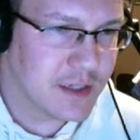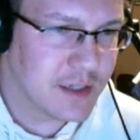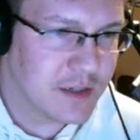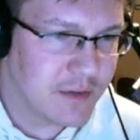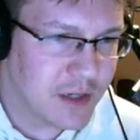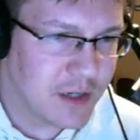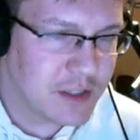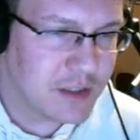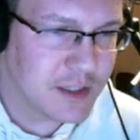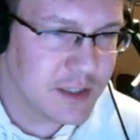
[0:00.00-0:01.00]

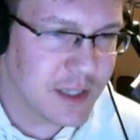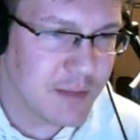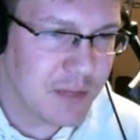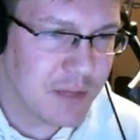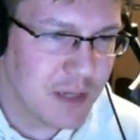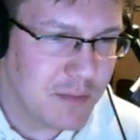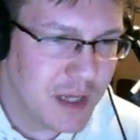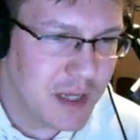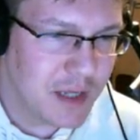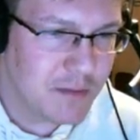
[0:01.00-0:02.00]
deviation. It's got mean,
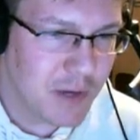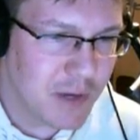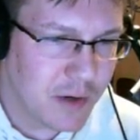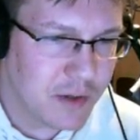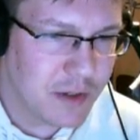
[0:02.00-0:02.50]
median, mode.